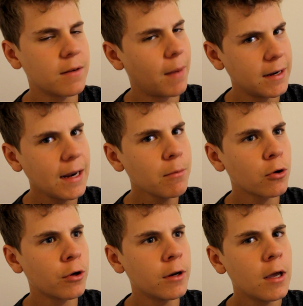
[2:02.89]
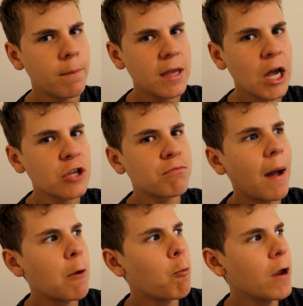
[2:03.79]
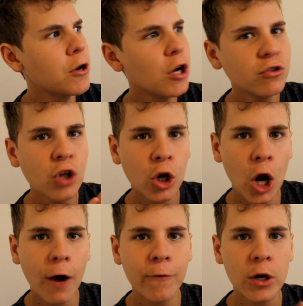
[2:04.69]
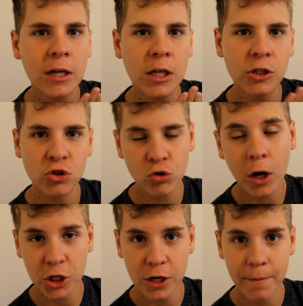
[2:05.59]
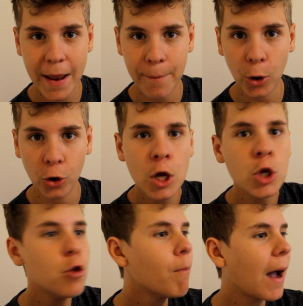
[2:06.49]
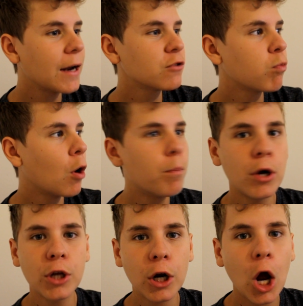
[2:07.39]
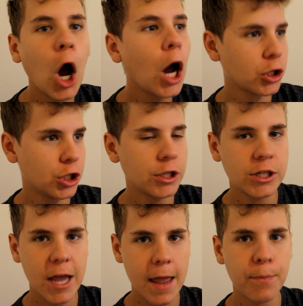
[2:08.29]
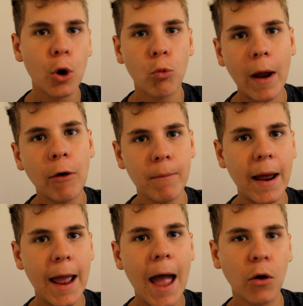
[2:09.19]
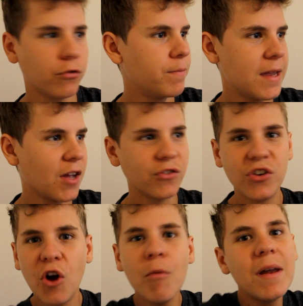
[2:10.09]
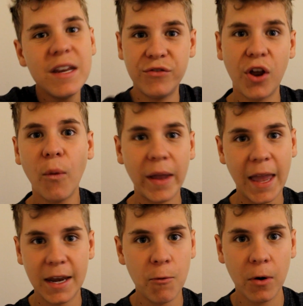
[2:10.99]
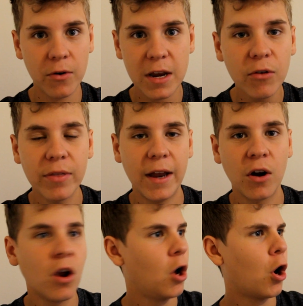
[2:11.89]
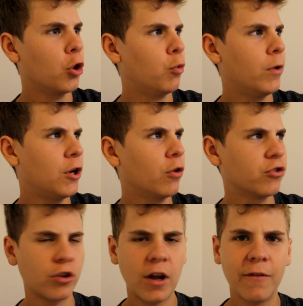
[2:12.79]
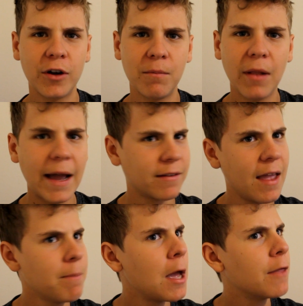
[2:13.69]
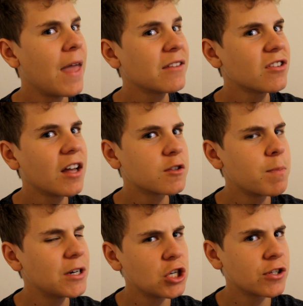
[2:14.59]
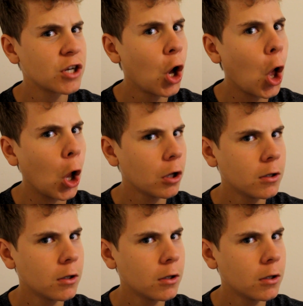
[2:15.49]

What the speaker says: in my neighborhood because my windows are covered in construction paper. You might as well put a caution tape around my house because nobody's going anywhere near there. All the windows are covered in black tape. That's not suspicious at all.